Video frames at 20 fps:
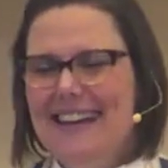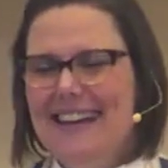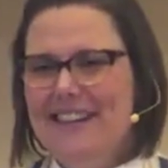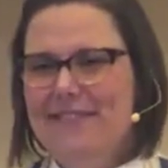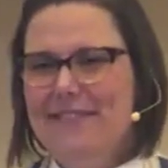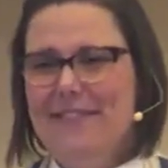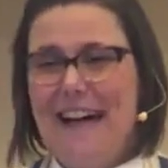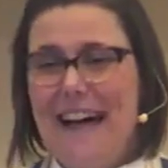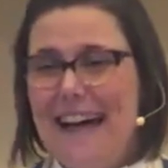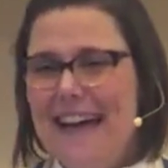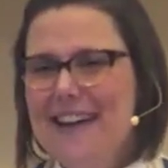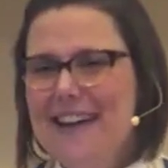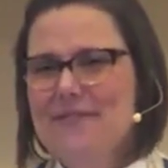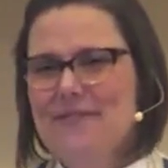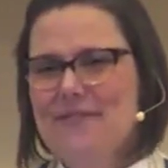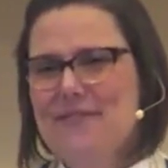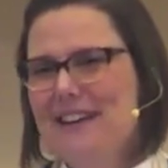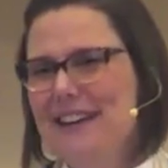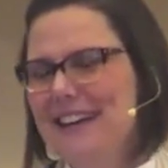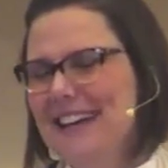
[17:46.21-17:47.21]
of
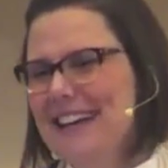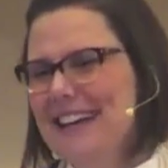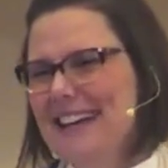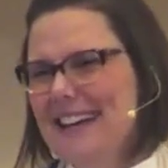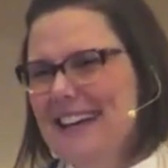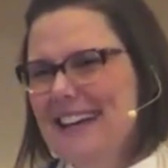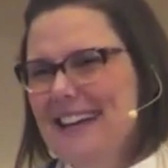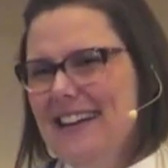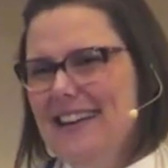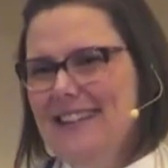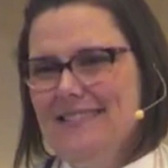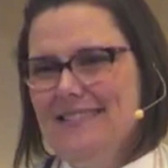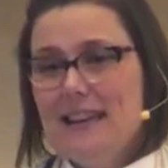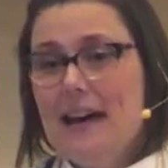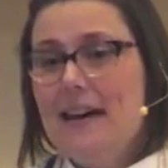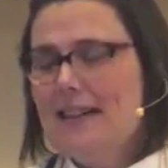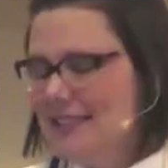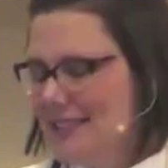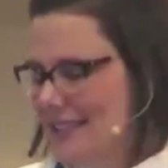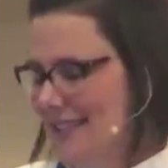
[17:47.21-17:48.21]
life and
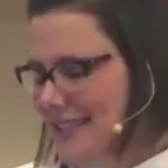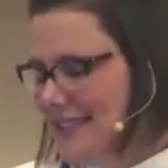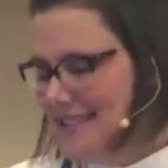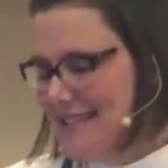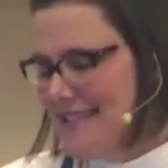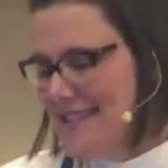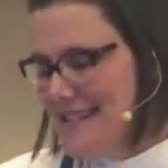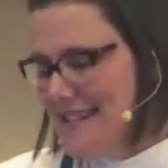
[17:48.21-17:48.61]
death,